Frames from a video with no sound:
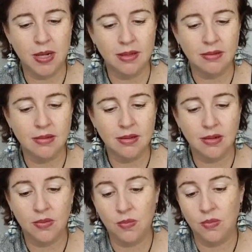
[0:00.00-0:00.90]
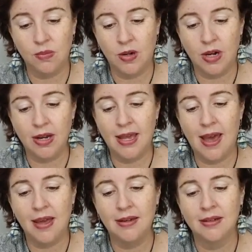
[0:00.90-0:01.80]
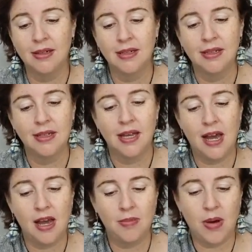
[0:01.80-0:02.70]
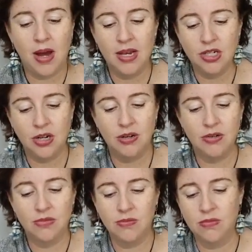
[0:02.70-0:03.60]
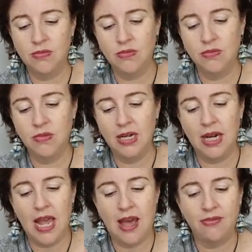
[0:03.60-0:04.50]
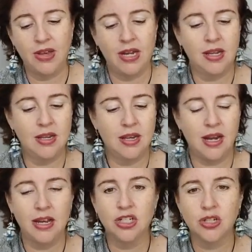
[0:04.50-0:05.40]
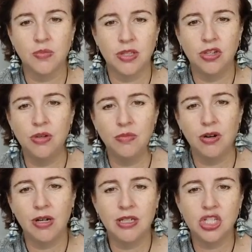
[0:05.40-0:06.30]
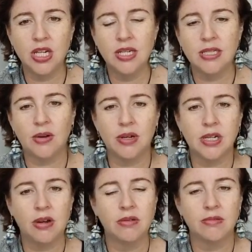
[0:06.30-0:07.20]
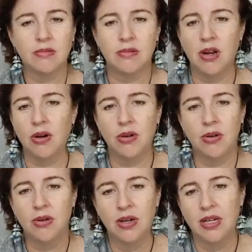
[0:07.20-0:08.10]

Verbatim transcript: month when I can. Um, I don't really have any connection with numerology, so I don't know